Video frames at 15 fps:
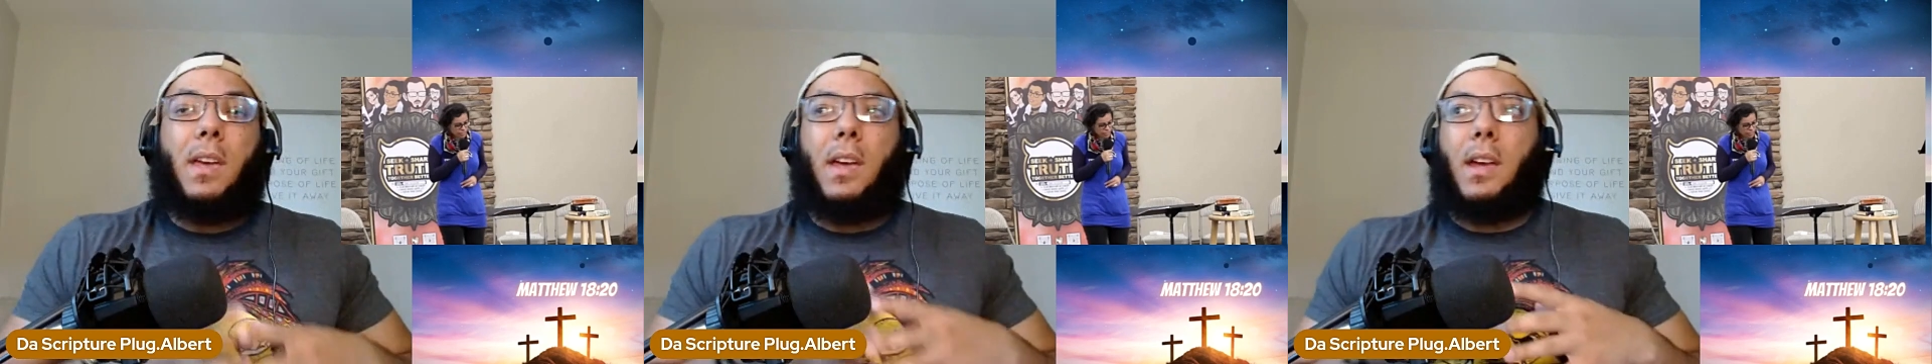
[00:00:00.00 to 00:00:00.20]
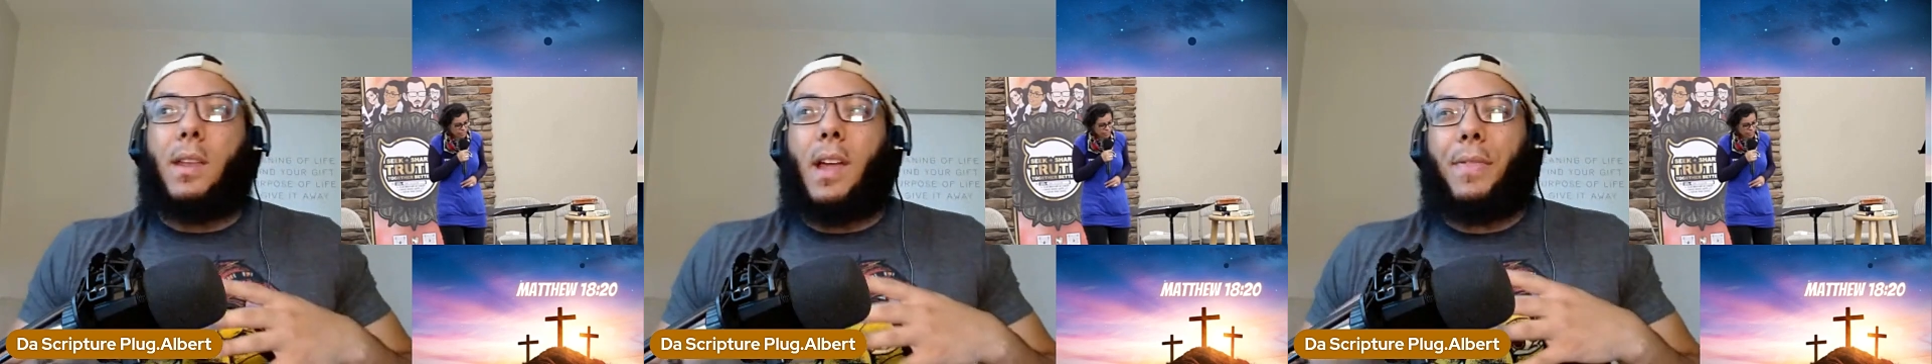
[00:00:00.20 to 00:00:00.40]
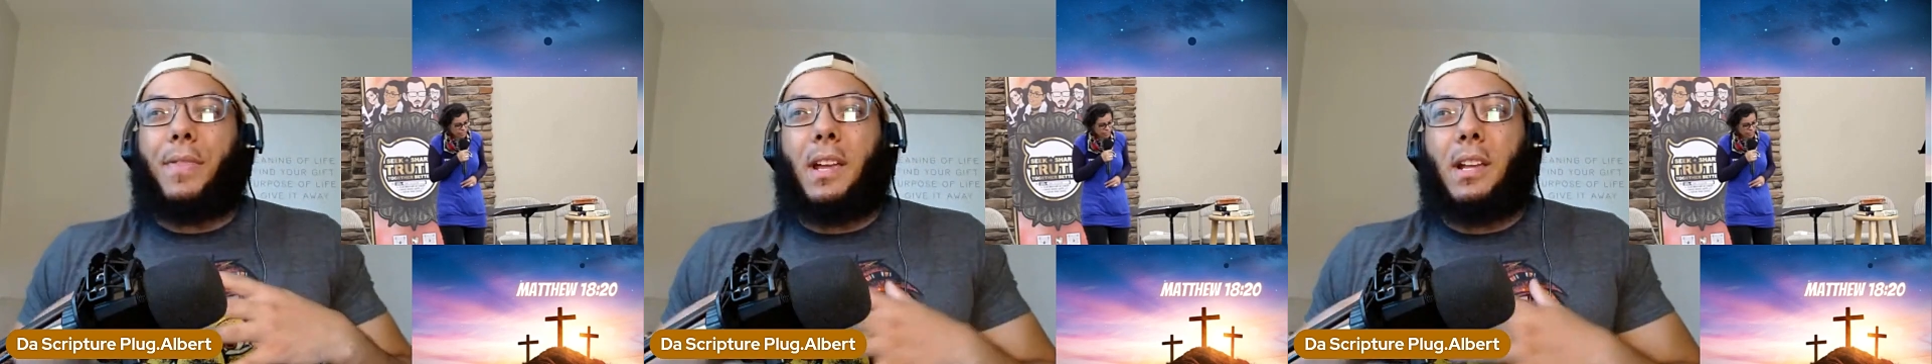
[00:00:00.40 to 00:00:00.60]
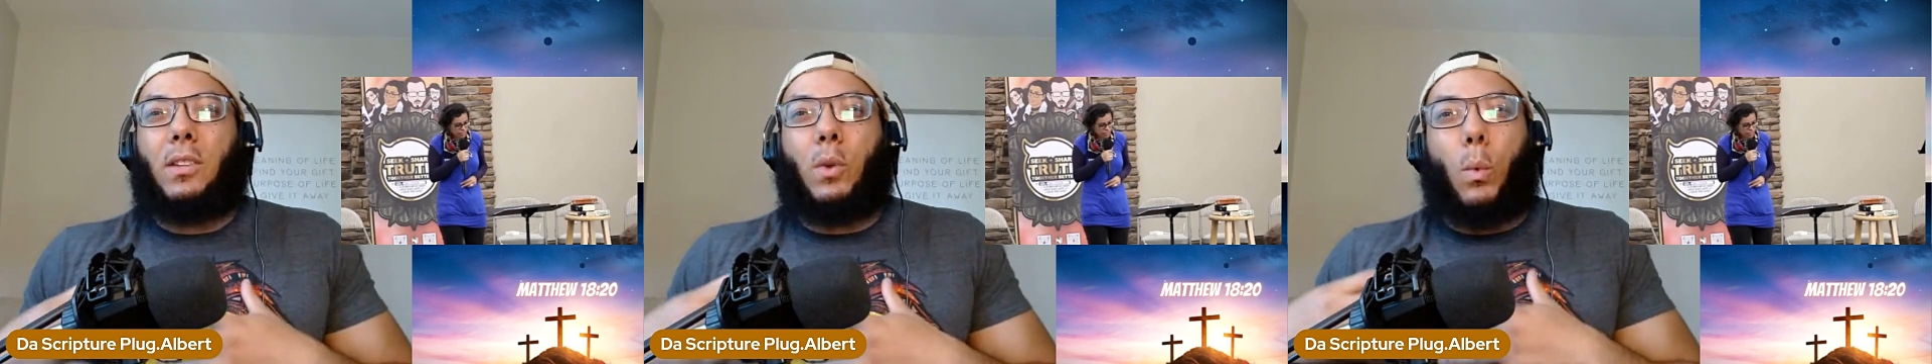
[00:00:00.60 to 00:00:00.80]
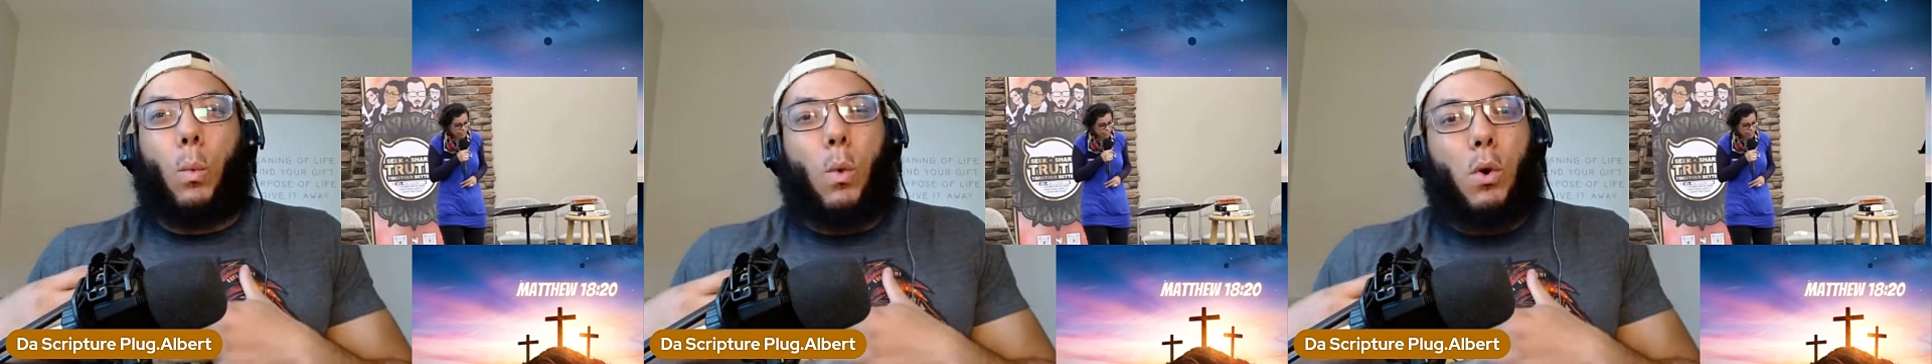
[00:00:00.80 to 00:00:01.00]
and I think
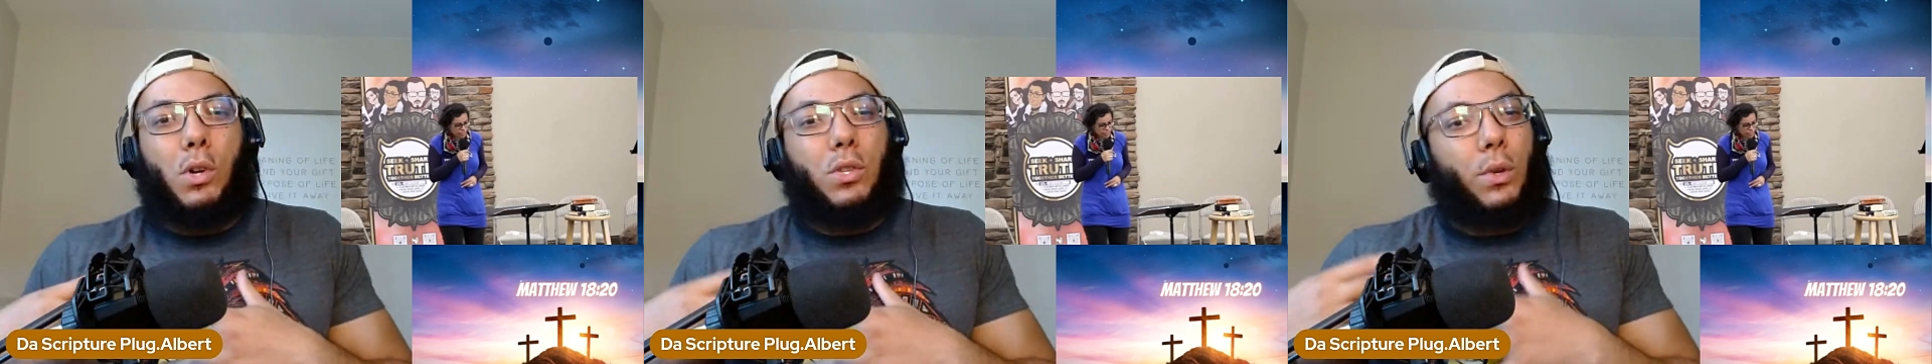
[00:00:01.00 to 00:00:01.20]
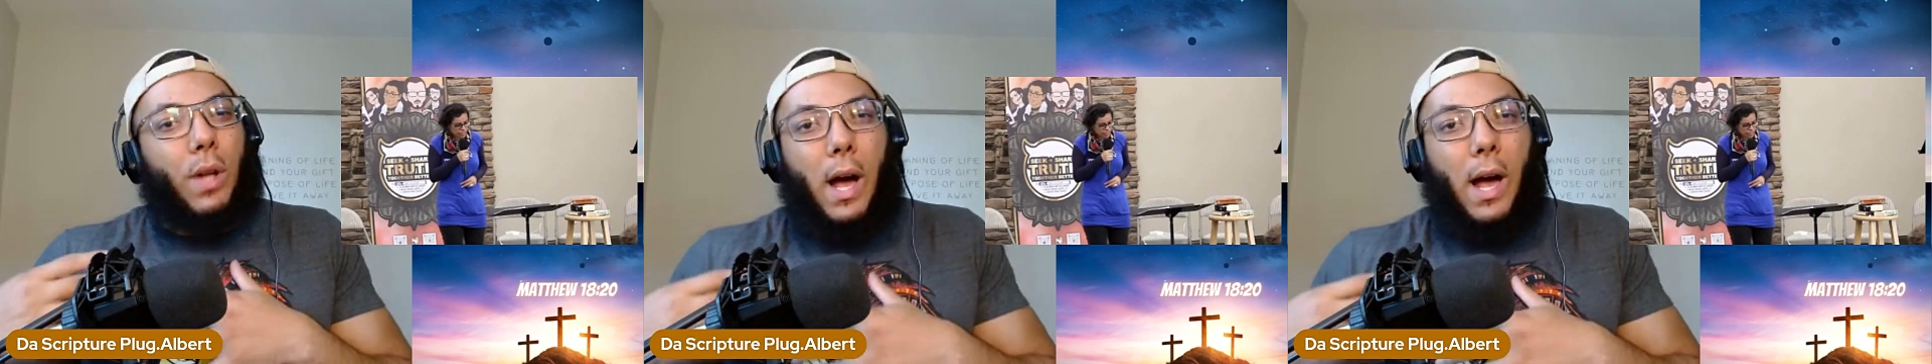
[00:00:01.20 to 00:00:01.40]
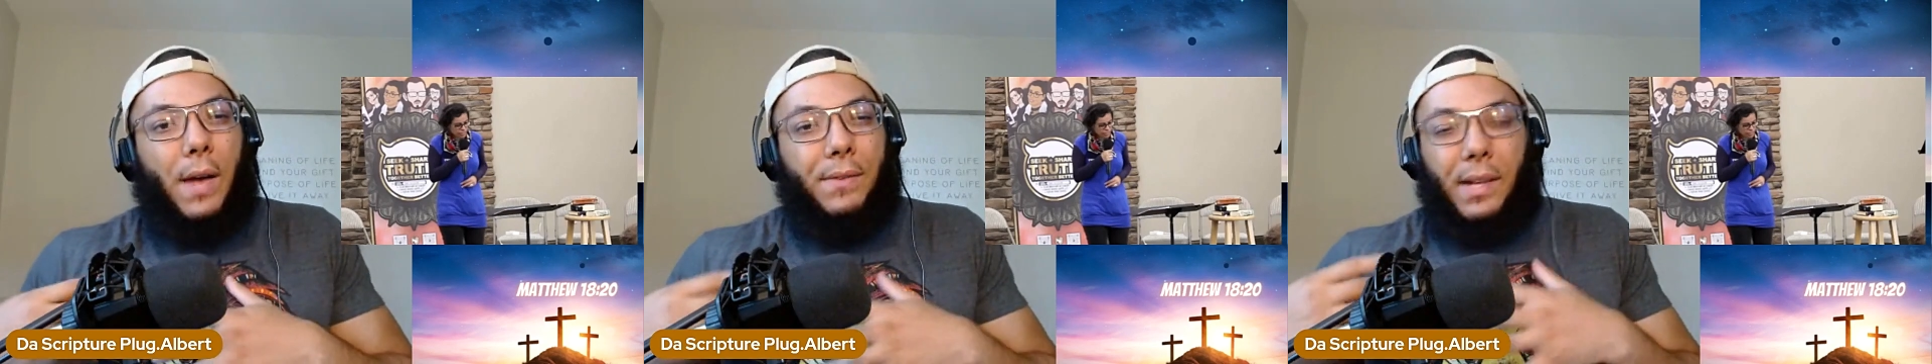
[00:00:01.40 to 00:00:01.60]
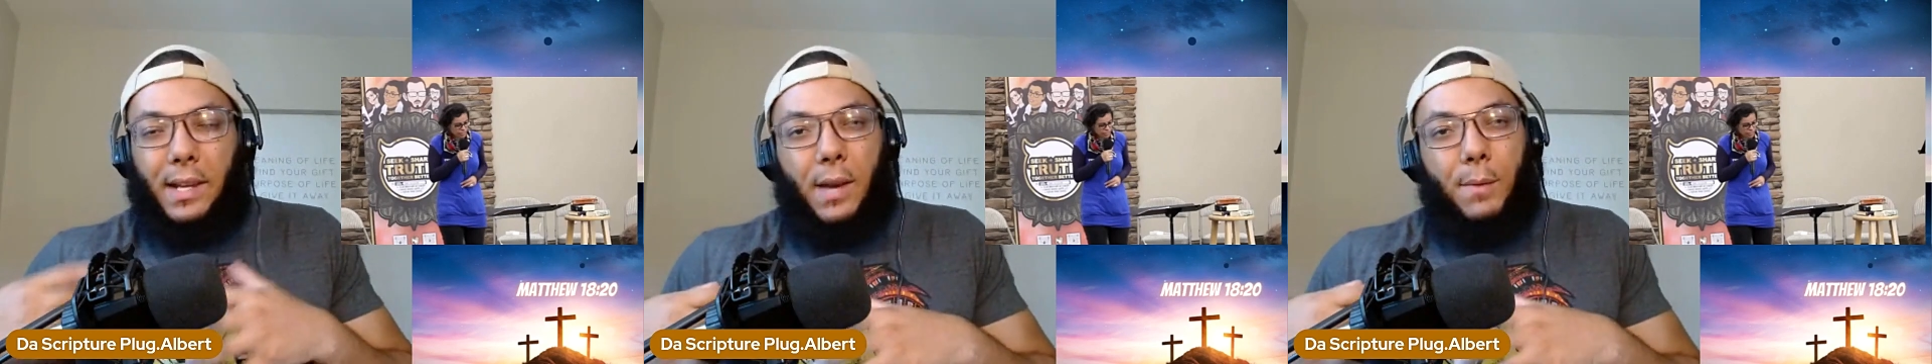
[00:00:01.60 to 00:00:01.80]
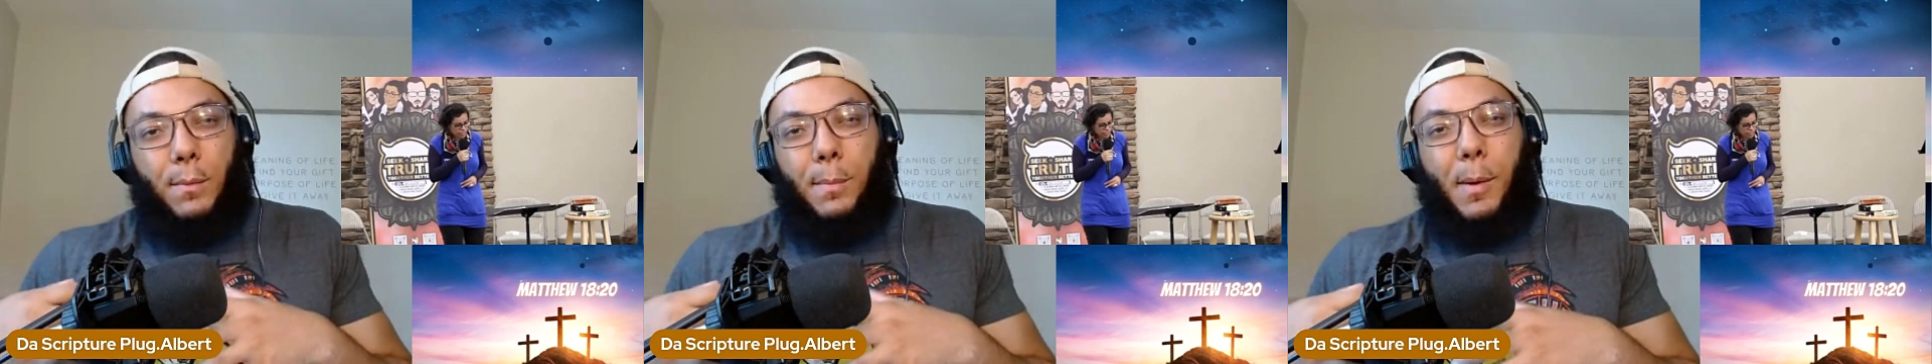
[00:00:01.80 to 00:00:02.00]
the Warsh or the Hafs. I
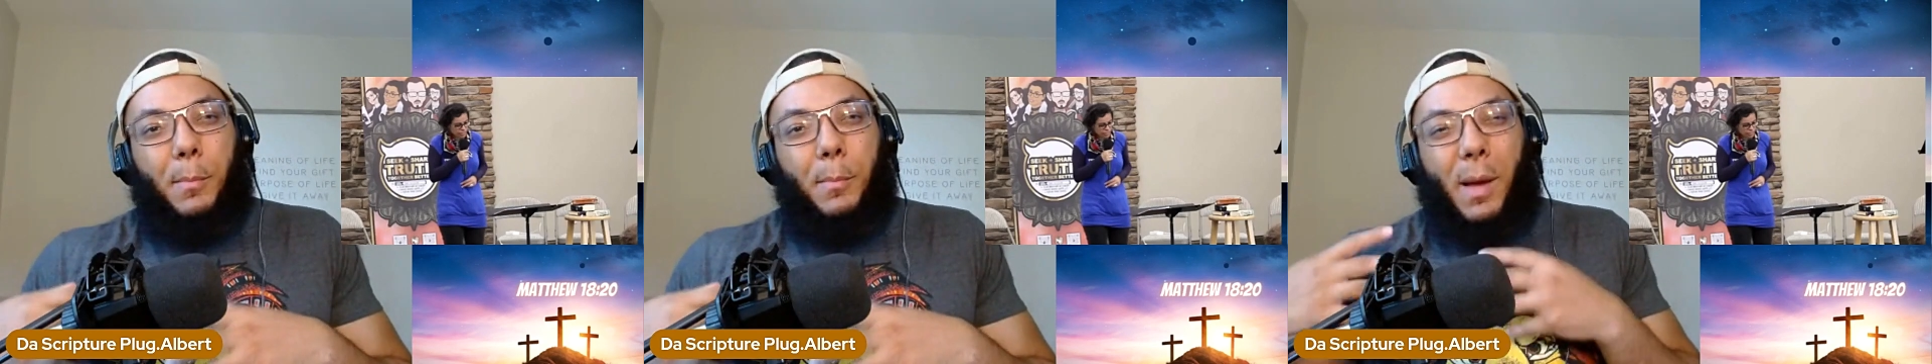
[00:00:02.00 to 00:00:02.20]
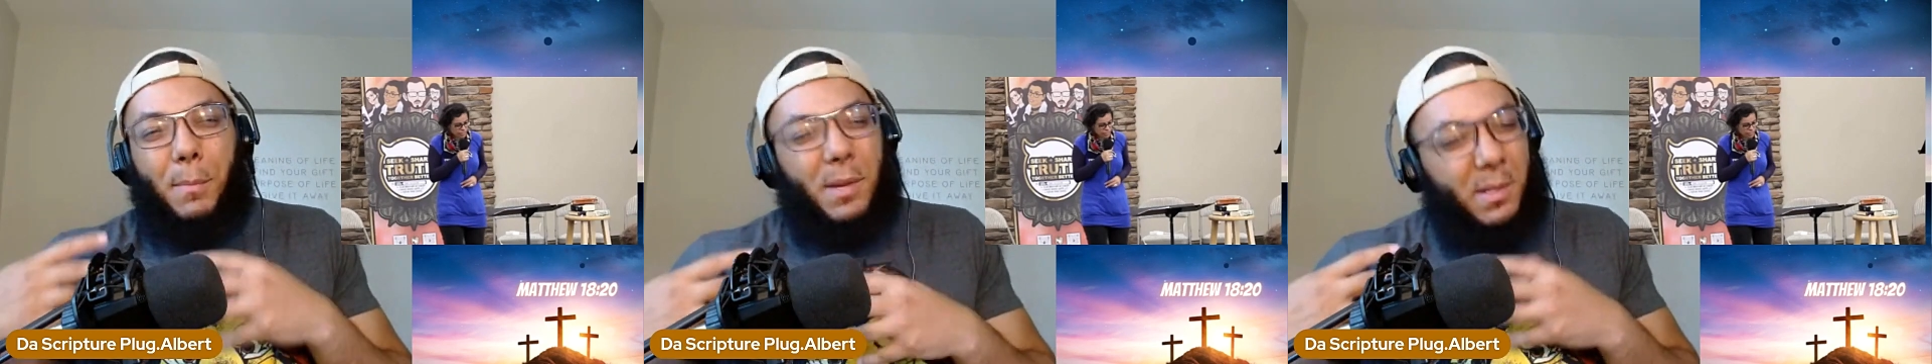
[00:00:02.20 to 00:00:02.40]
can't remember.